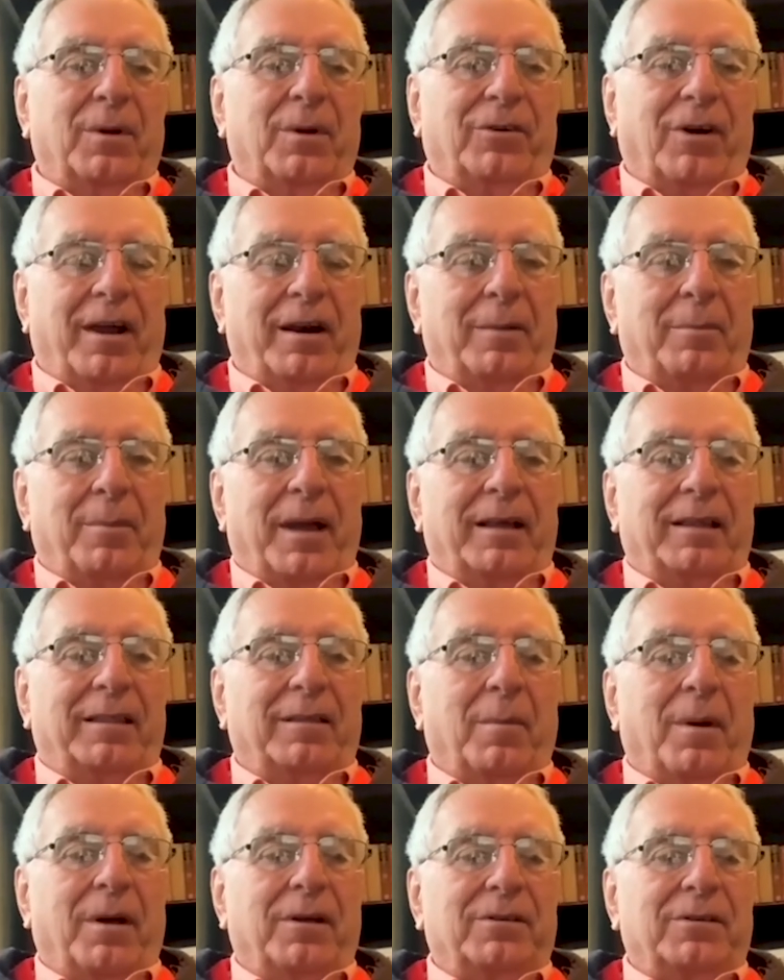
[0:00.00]
We're trying to
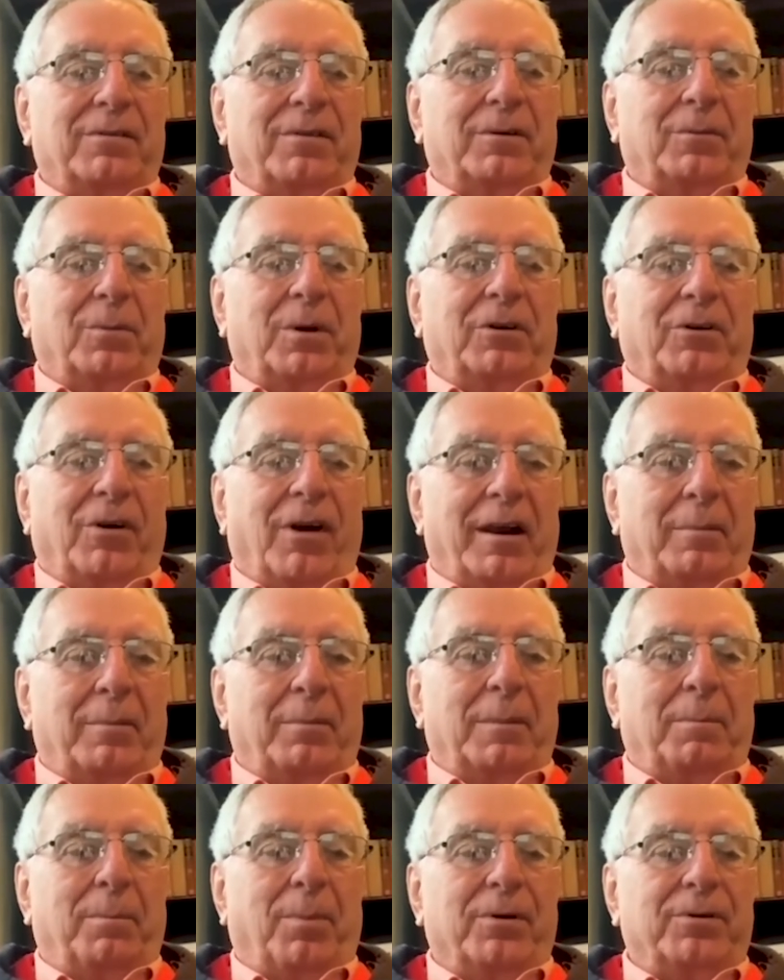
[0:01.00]
make the most of it. We're trying
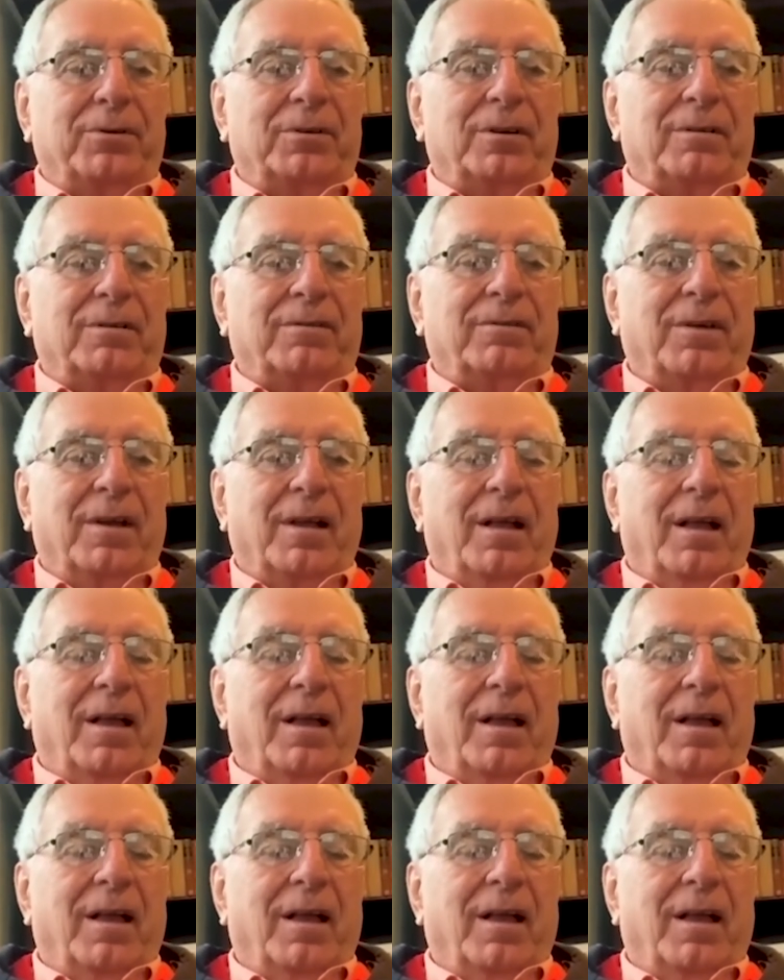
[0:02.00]
to be positive.